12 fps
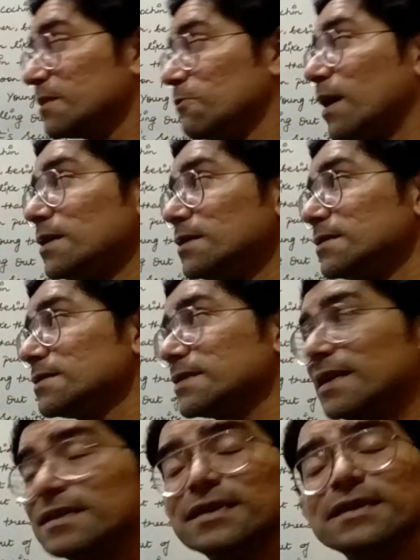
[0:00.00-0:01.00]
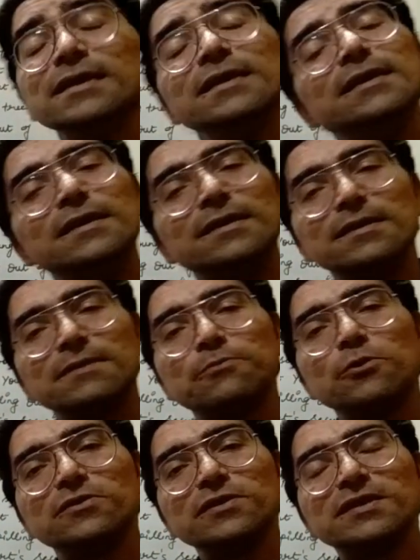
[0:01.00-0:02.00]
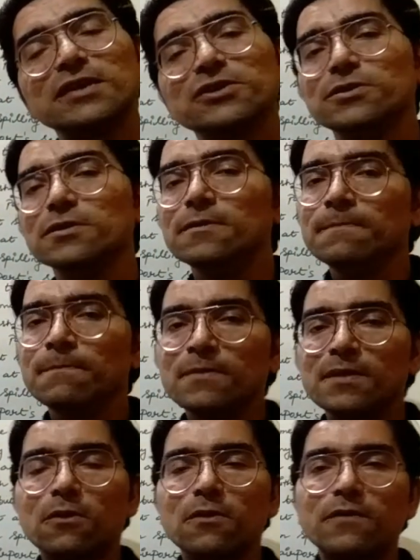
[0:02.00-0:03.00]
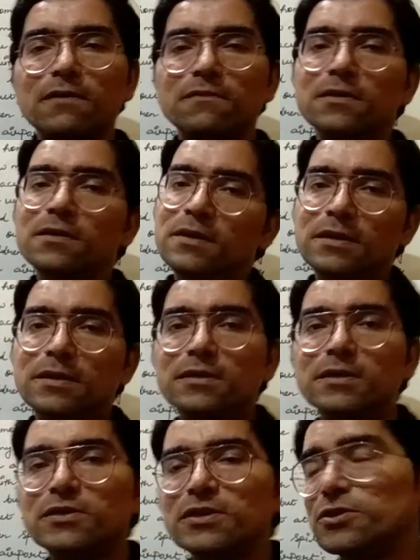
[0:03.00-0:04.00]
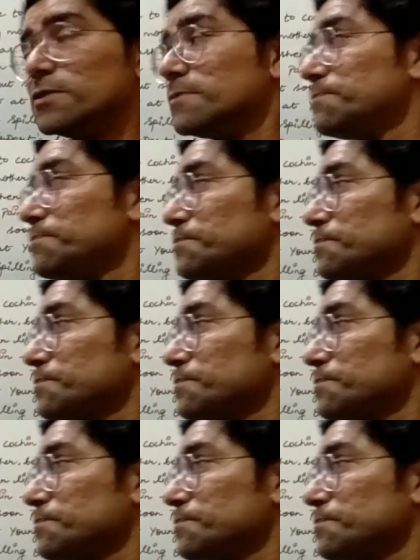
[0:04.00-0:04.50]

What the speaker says: while understanding the poetry section of our literature.